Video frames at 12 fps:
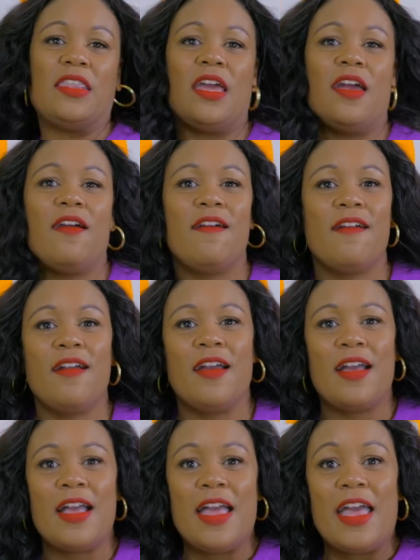it right there.
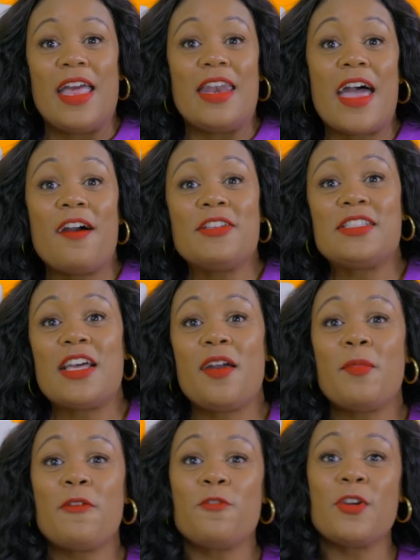And now it's
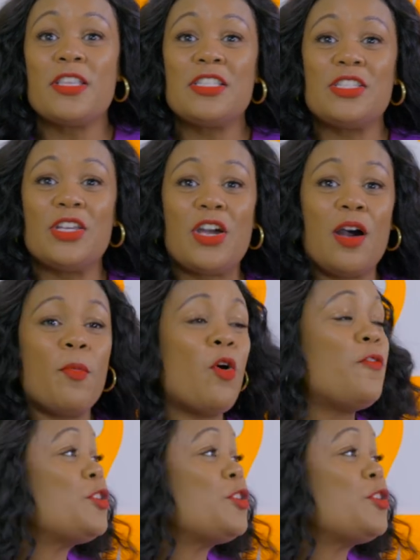time, my friends, to come